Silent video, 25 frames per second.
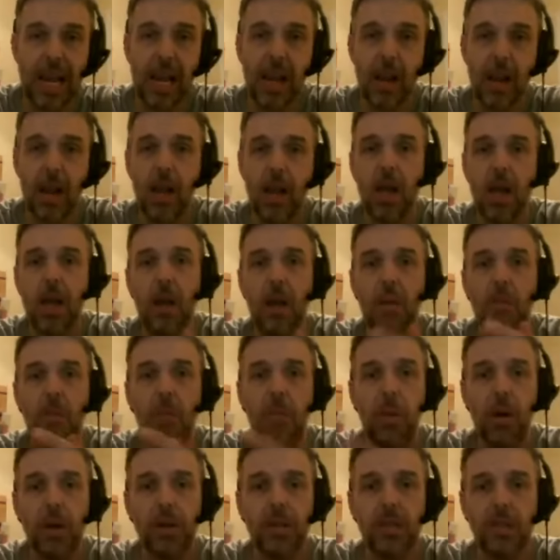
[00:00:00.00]
But
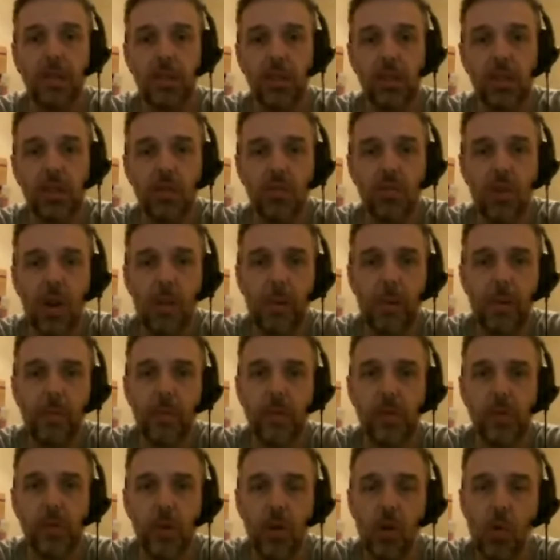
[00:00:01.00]
just to wrap up, as we
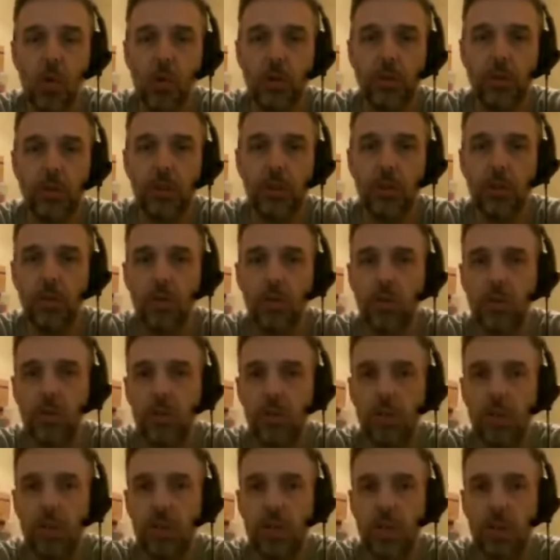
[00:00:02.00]
always do, just
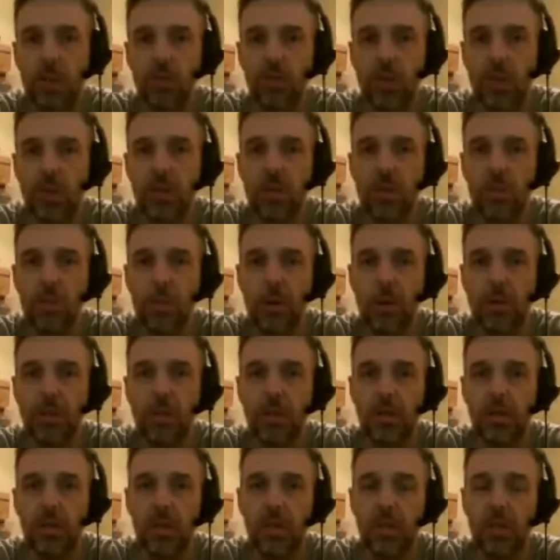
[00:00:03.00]
uh, recent purchases
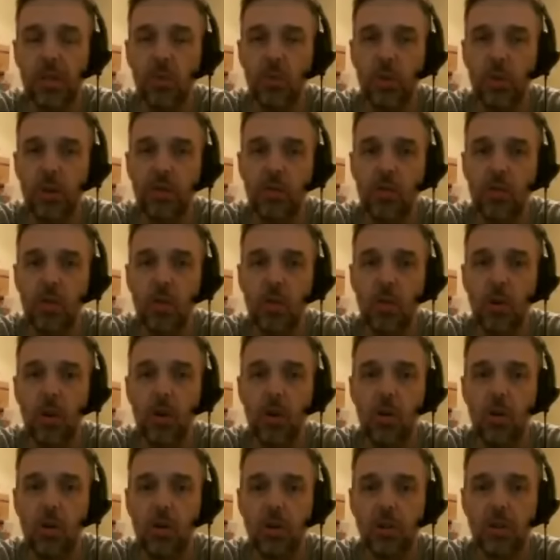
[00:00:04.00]
that we've all got.